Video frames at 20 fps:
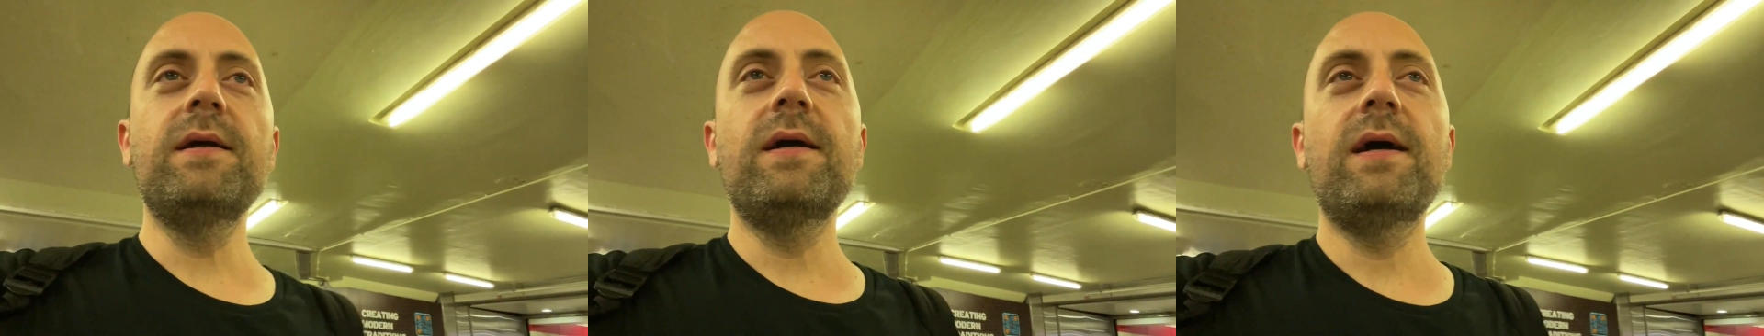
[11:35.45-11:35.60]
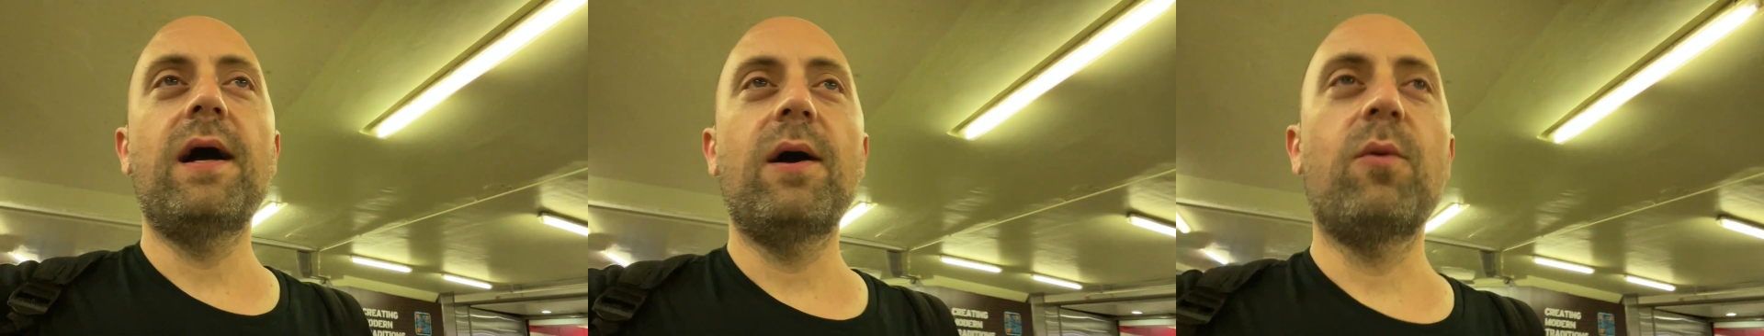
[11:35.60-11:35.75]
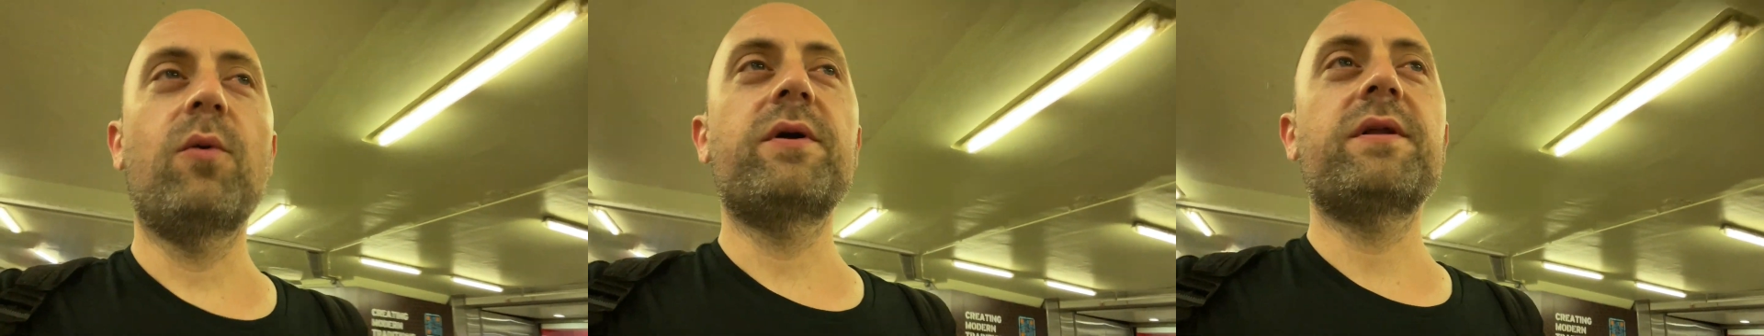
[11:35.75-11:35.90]

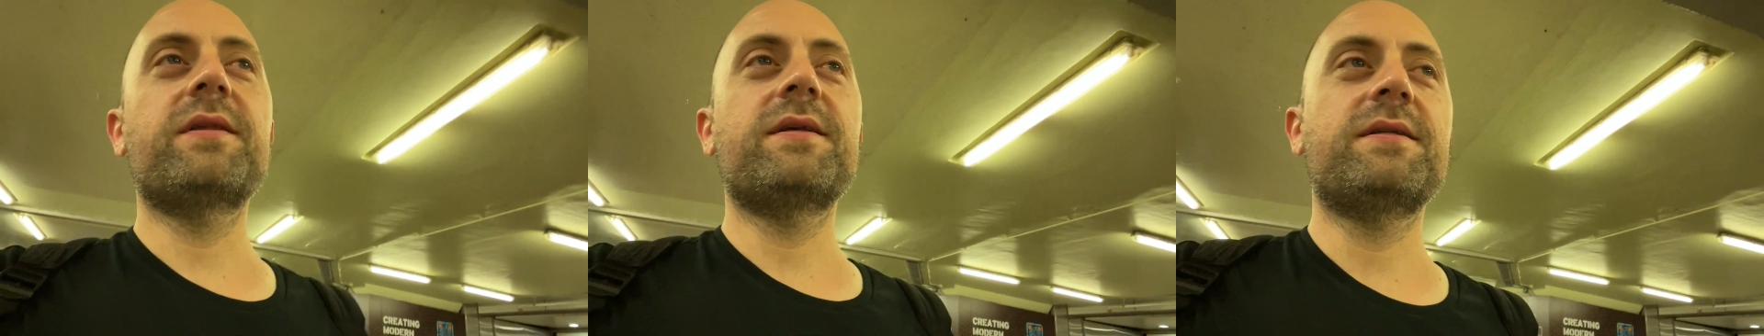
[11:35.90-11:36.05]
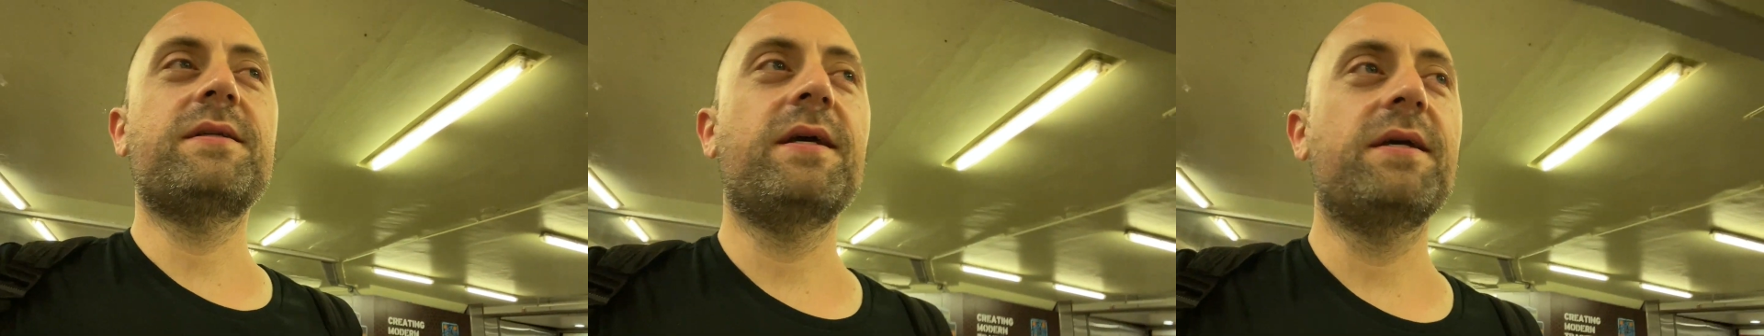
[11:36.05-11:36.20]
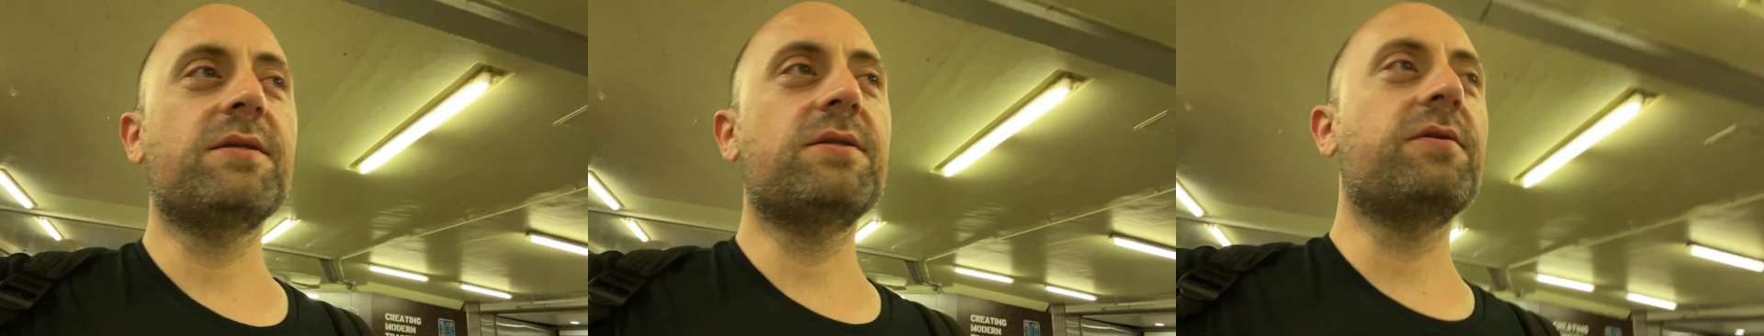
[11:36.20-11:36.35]
I wanted the
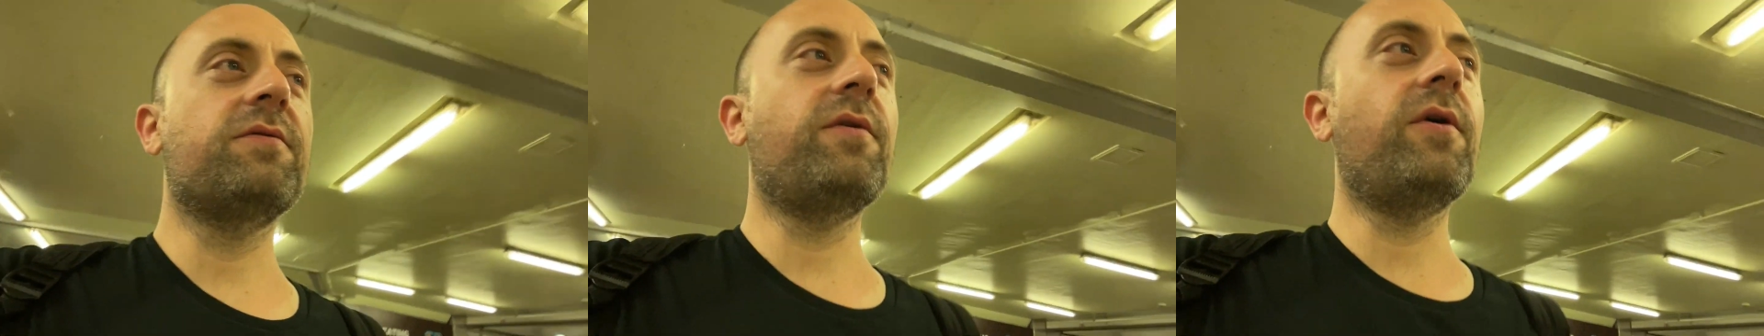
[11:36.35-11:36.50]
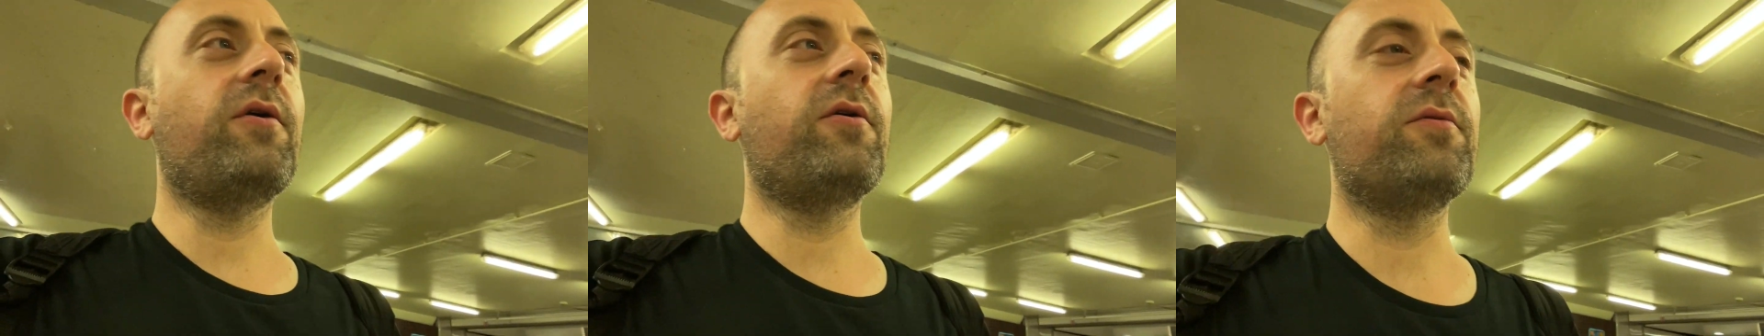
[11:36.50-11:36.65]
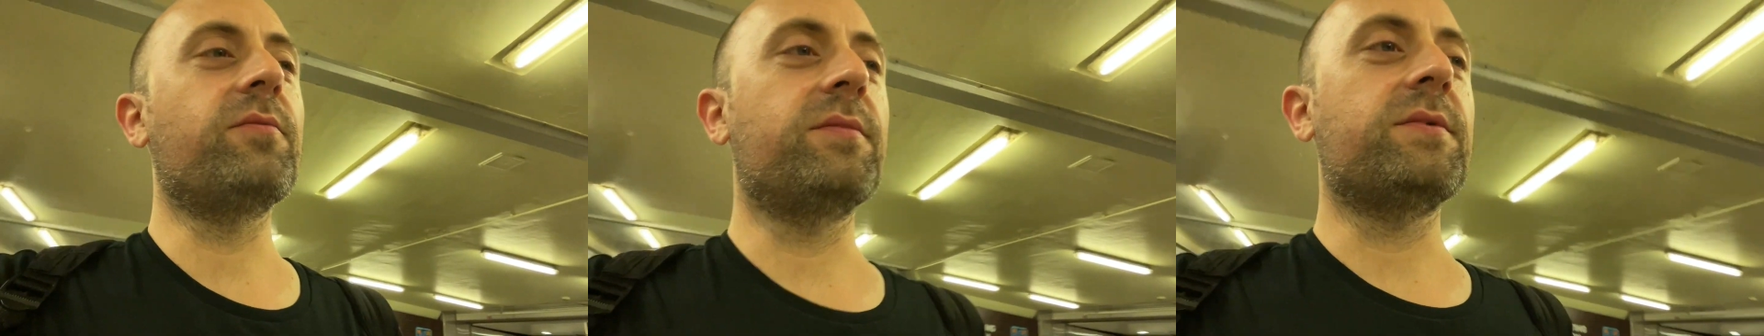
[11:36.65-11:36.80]
taste of home.